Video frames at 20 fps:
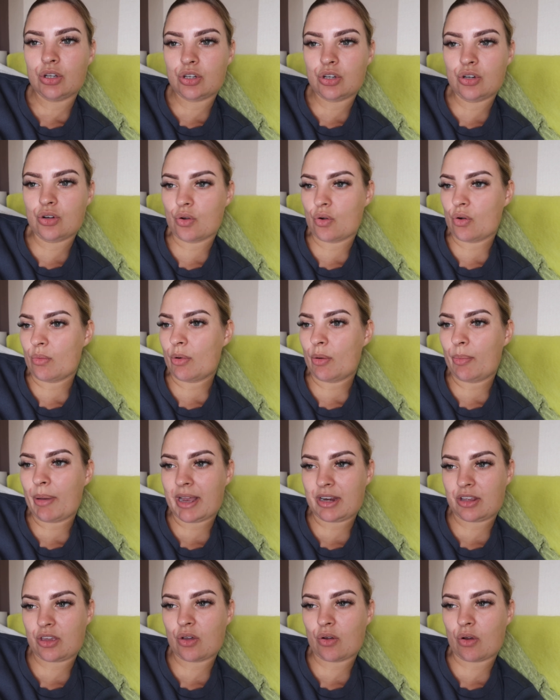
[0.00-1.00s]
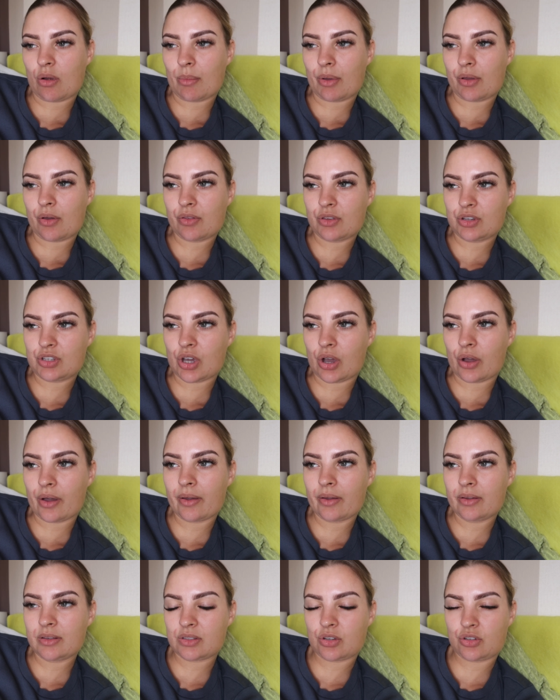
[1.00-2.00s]
normal pedicure on my other
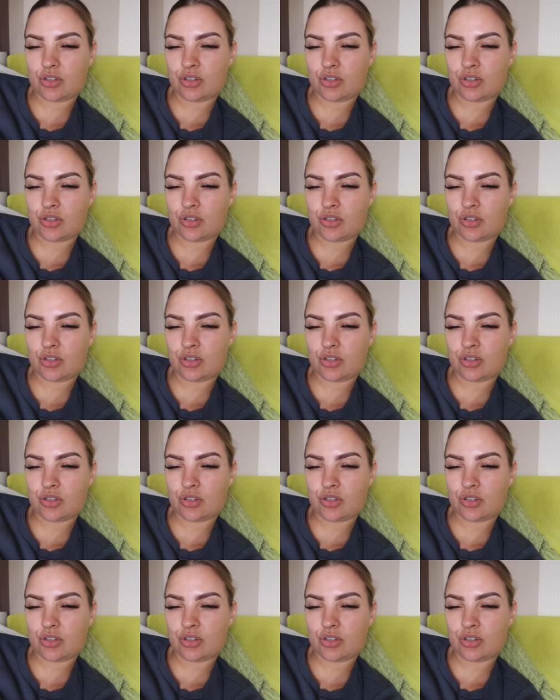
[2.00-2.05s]
toes,